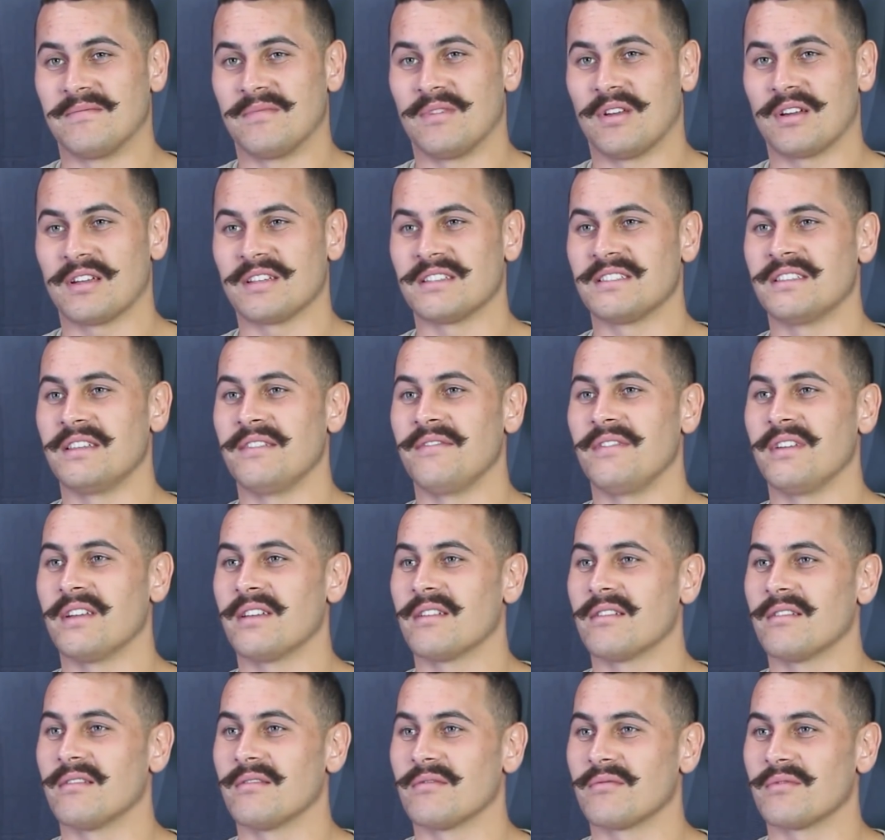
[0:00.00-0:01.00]
like a civic
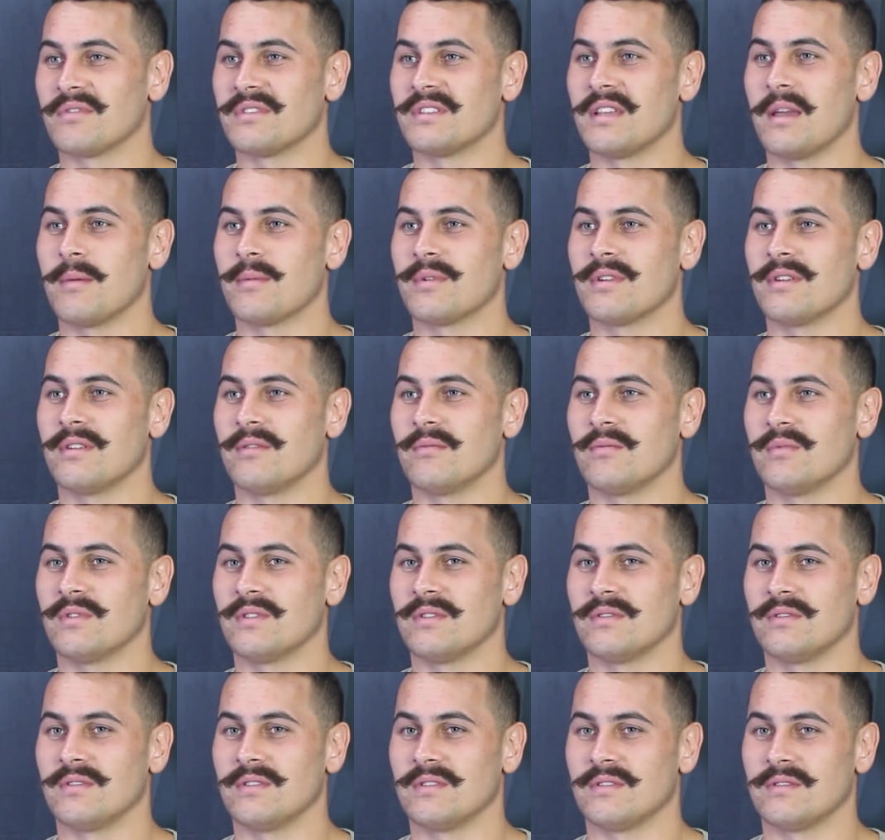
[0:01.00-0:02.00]
reception,
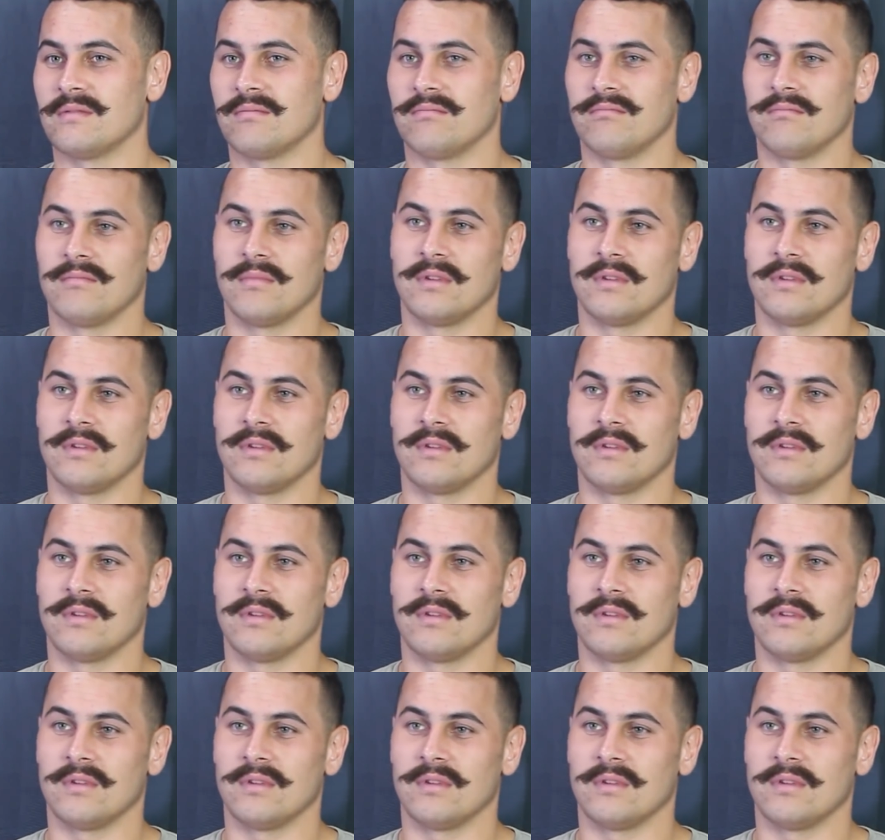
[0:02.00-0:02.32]
which was